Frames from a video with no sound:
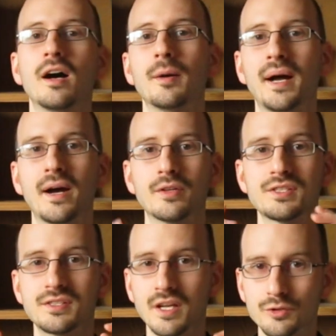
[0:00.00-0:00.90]
about
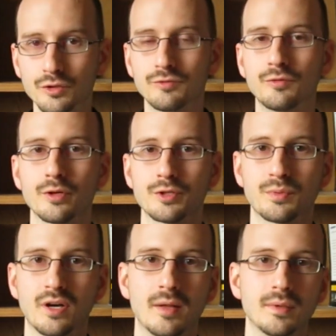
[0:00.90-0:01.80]
central force
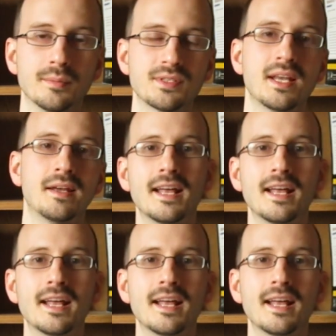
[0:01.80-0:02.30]
problems.